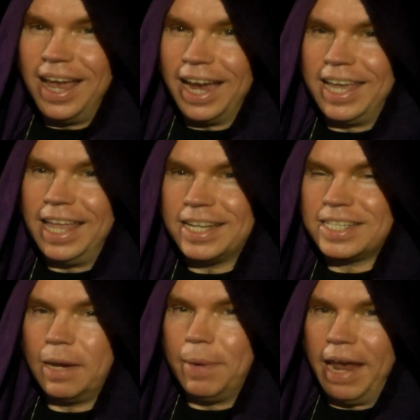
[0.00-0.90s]
Again, it's
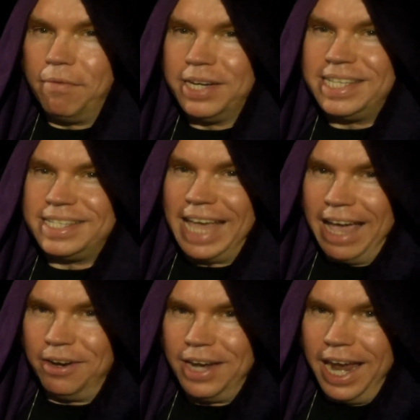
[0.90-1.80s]
going to be every
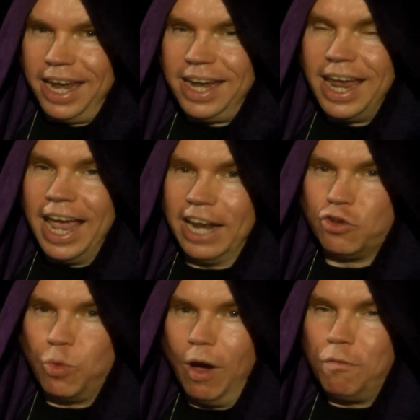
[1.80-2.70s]
Saturday at
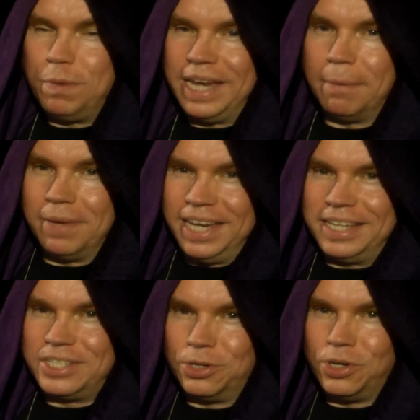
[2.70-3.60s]
12 p.m.
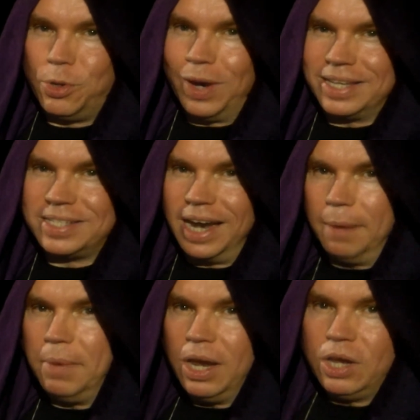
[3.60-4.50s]
Eastern U.S. time.